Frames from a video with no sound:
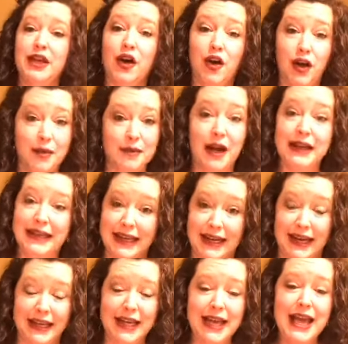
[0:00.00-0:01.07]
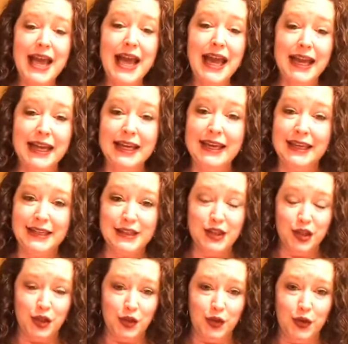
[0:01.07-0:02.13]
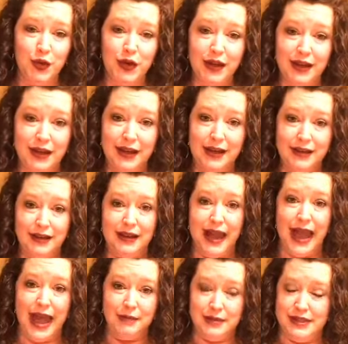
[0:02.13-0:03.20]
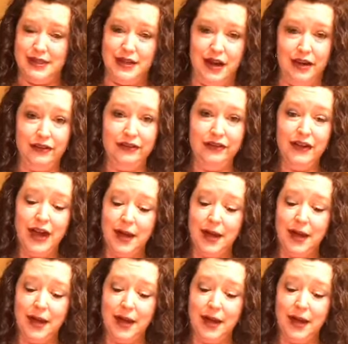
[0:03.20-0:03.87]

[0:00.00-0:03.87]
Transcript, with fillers: y'all, I'm not kidding. He can do ab stuff.